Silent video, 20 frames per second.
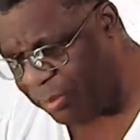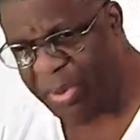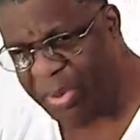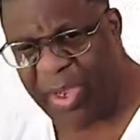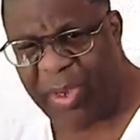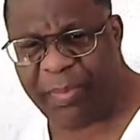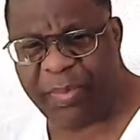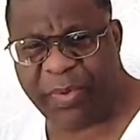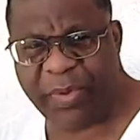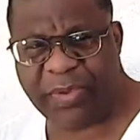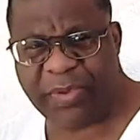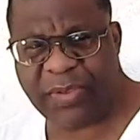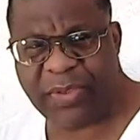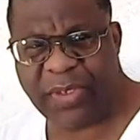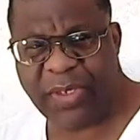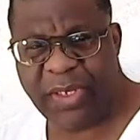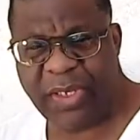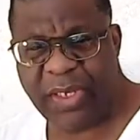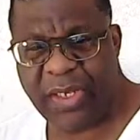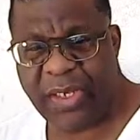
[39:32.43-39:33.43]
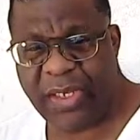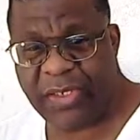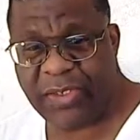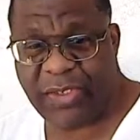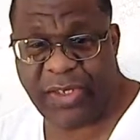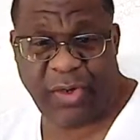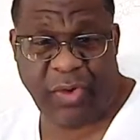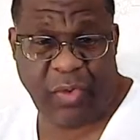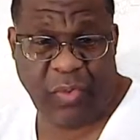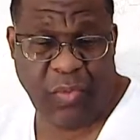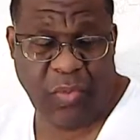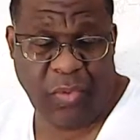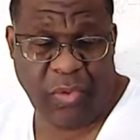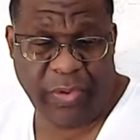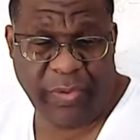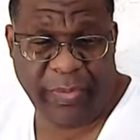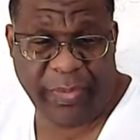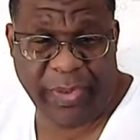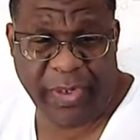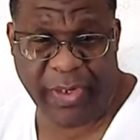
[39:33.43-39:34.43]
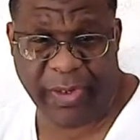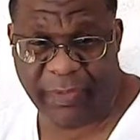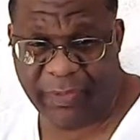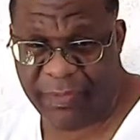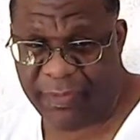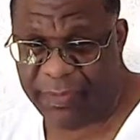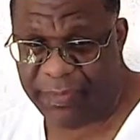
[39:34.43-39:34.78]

peppers is they don't water them enough.